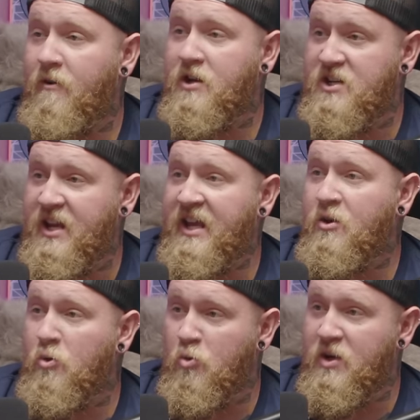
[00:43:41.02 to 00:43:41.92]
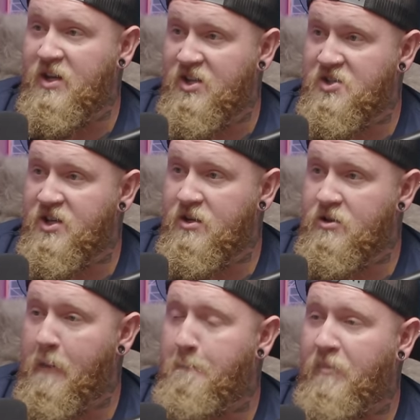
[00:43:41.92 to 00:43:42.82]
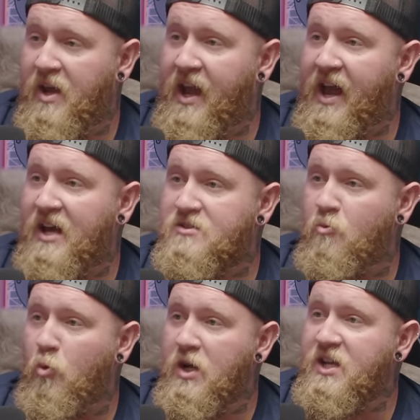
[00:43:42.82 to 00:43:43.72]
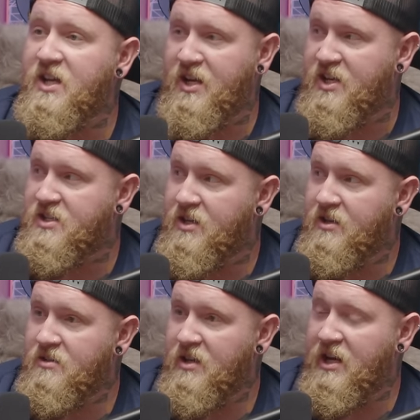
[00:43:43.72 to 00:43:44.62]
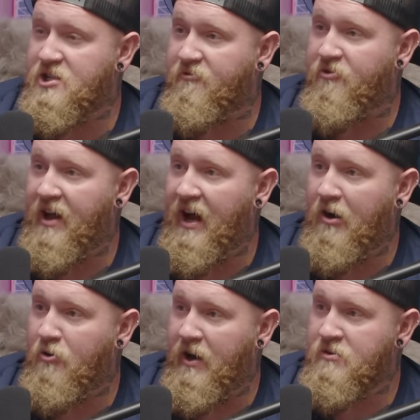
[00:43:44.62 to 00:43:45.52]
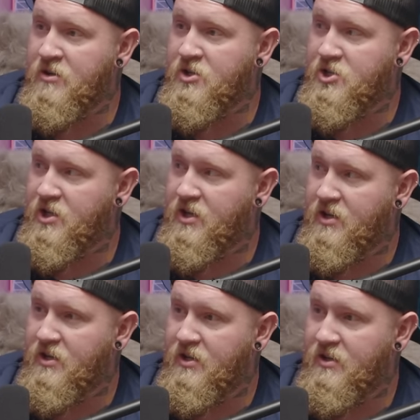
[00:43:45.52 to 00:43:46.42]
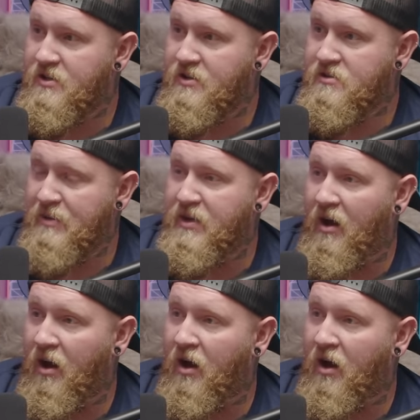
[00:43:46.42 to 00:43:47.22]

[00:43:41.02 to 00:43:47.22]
fucking eagle wings, dude. Like big-ass wings so I can just fly around and shit. That'd be